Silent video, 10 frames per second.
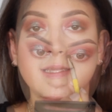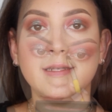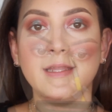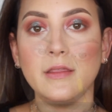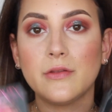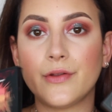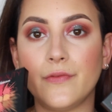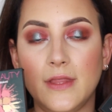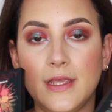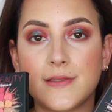Neither
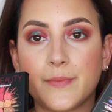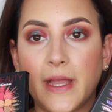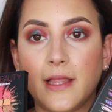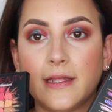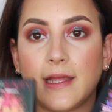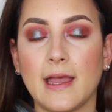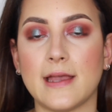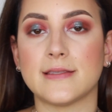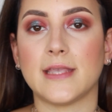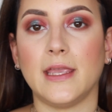of these palette
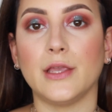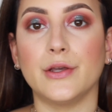has a